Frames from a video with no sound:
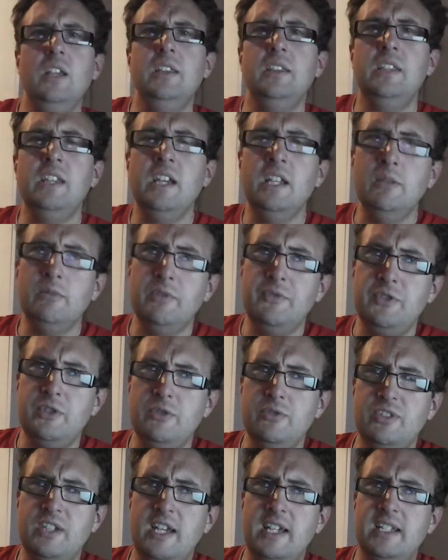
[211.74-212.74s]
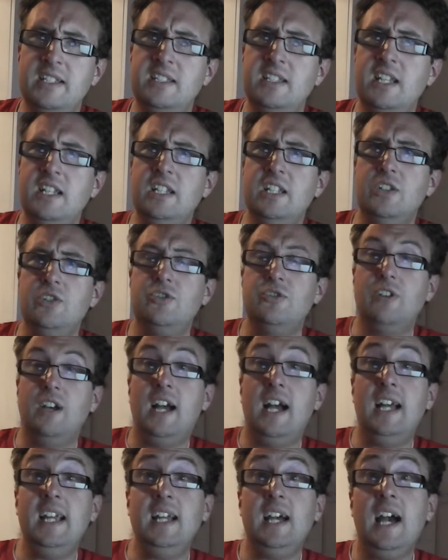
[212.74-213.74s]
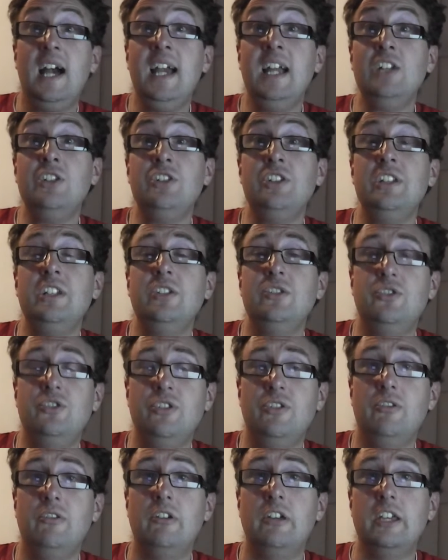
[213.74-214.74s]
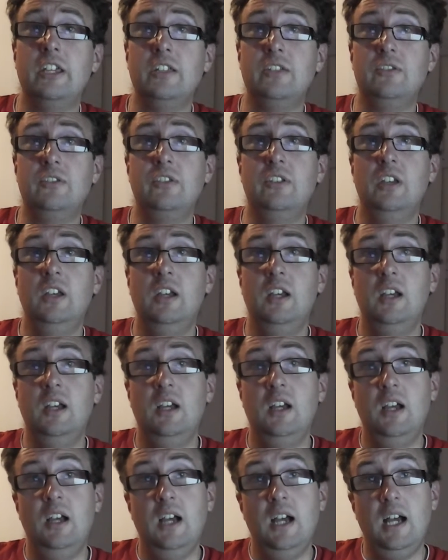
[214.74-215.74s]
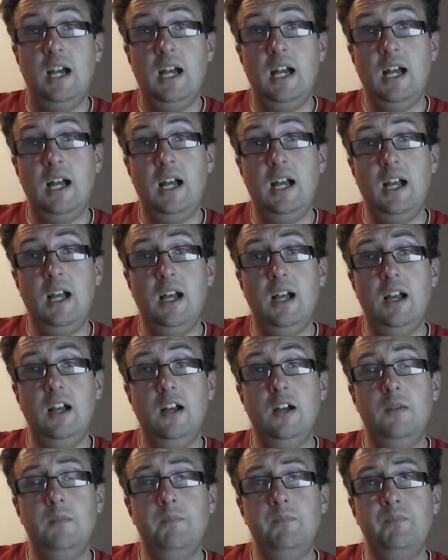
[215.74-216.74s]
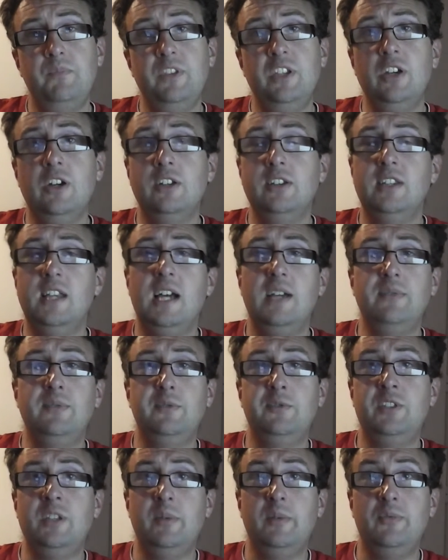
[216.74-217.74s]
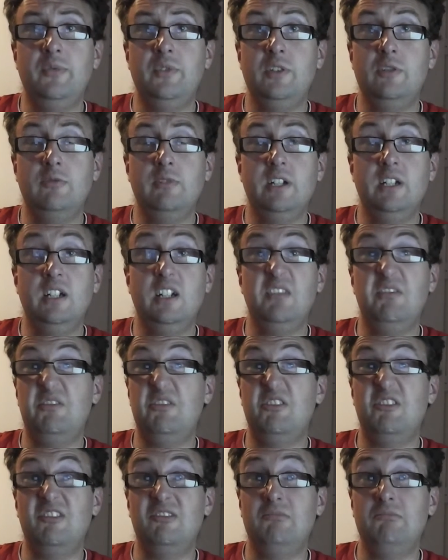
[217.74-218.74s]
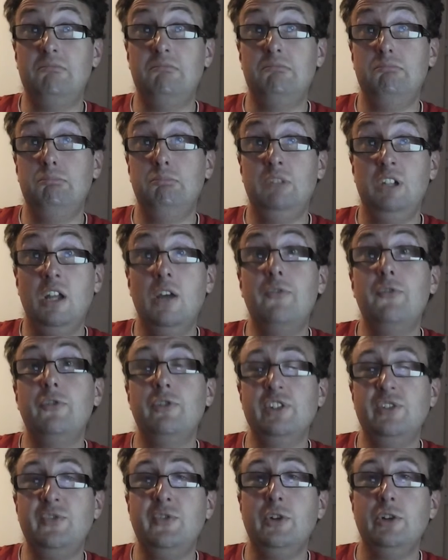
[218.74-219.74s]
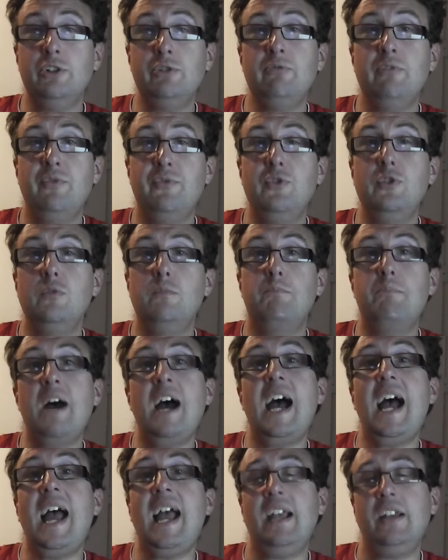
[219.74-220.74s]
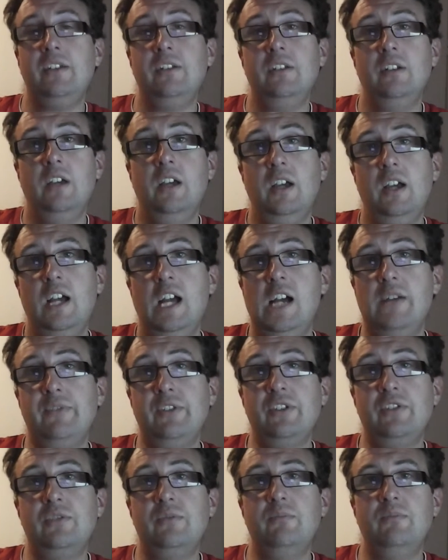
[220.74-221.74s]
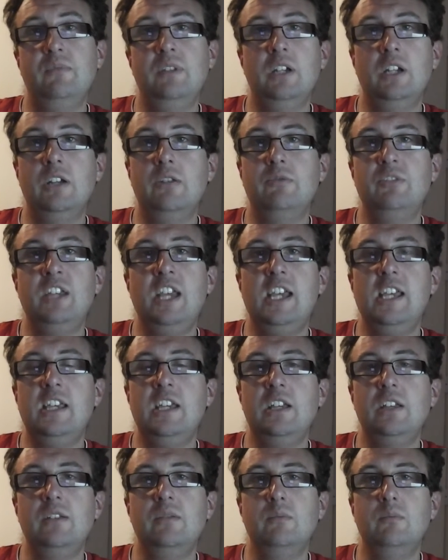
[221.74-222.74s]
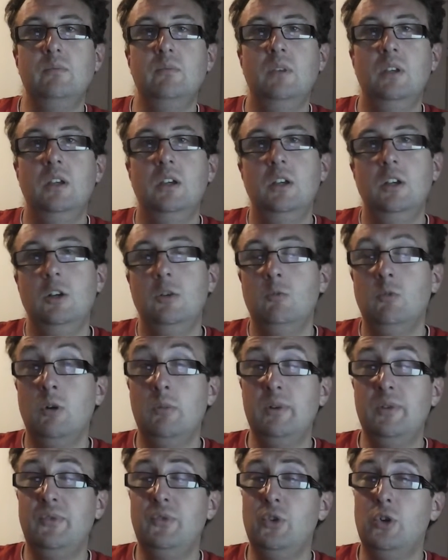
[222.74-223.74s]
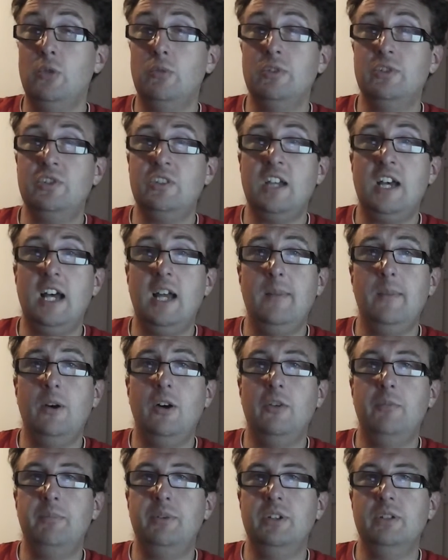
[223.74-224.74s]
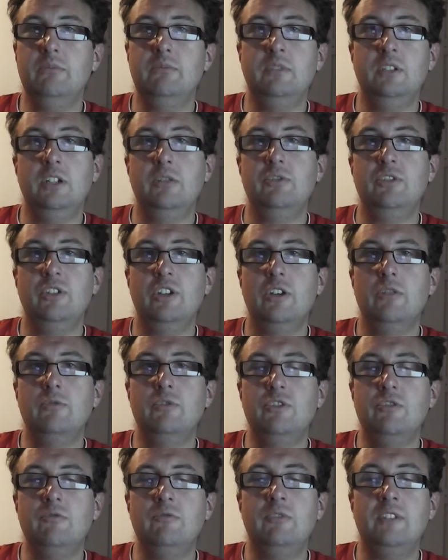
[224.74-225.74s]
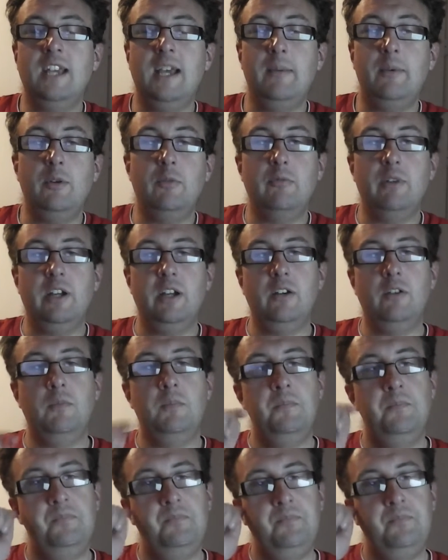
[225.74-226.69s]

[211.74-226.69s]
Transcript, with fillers: The other reviews I did enjoy. I, I actually enjoyed um, The Odd Life of Timothy Green. I thought, you know, for his first review back, after, you know, taking what we thought was time off, but, you know, to go do demo reel,